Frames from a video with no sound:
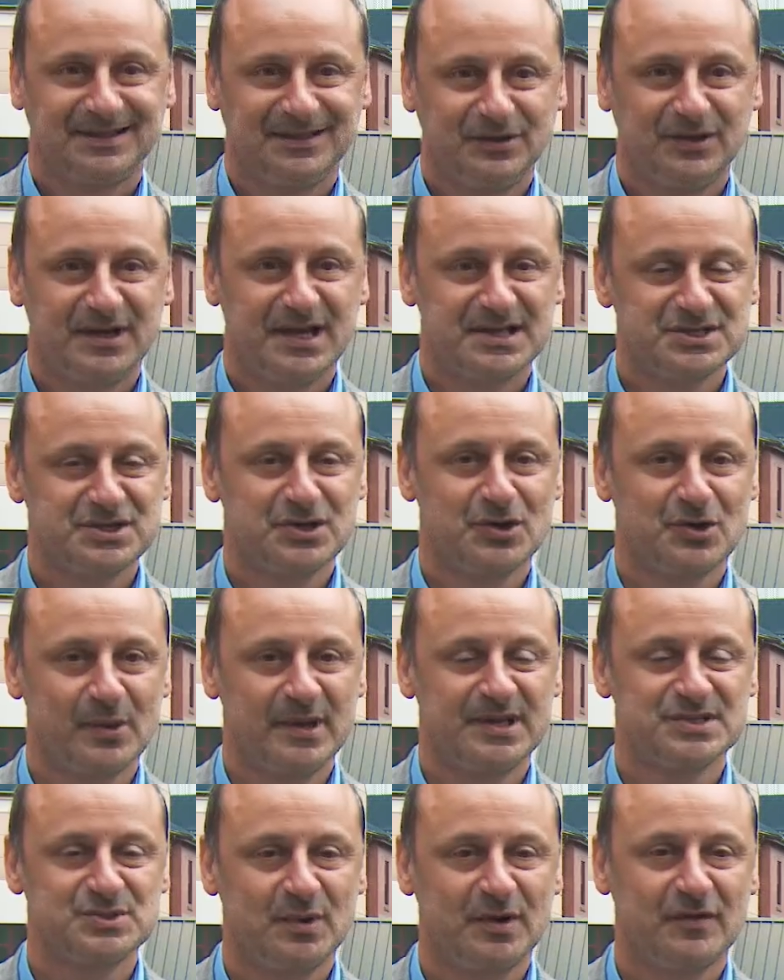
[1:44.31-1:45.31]
UNESCO
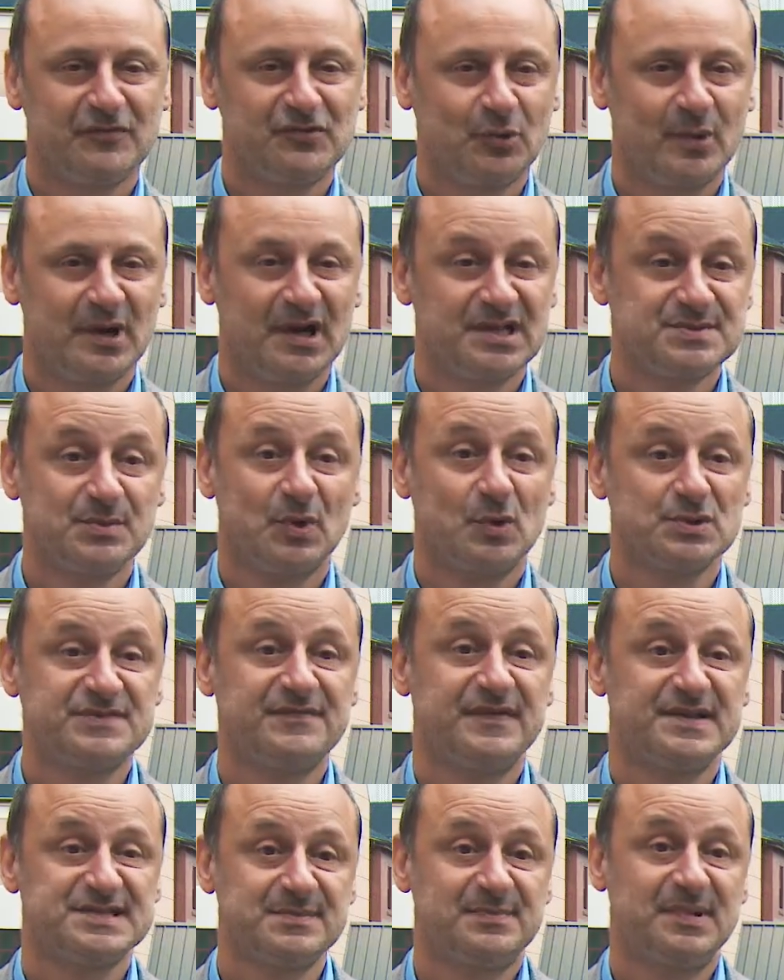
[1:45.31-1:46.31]
is one of the world's most
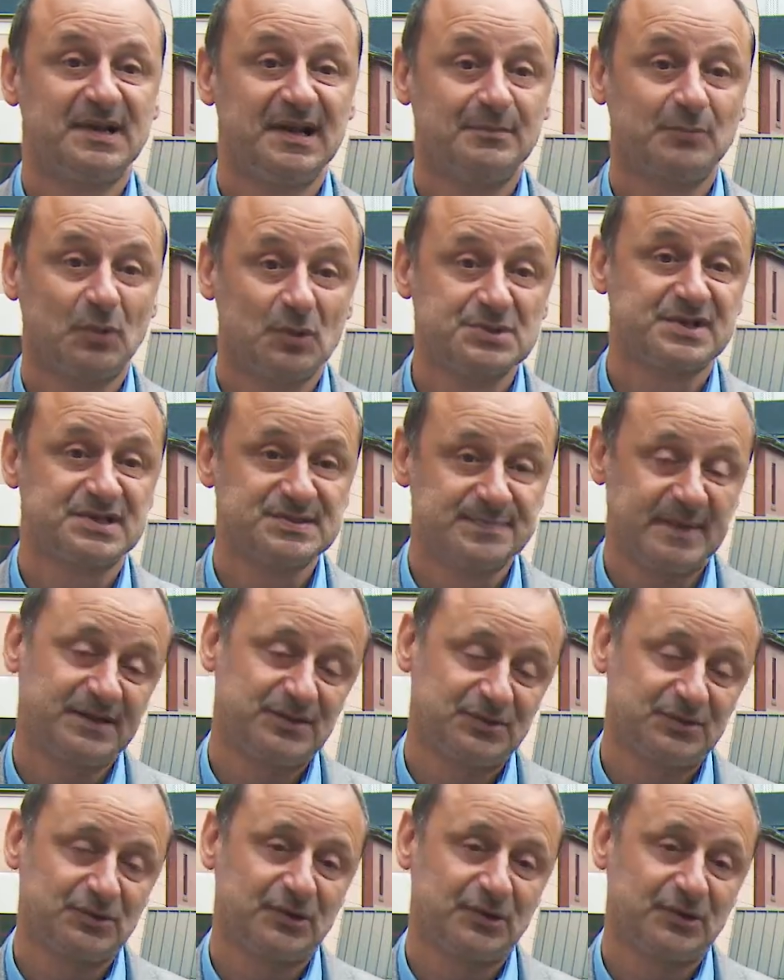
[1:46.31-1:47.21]
visible and most respected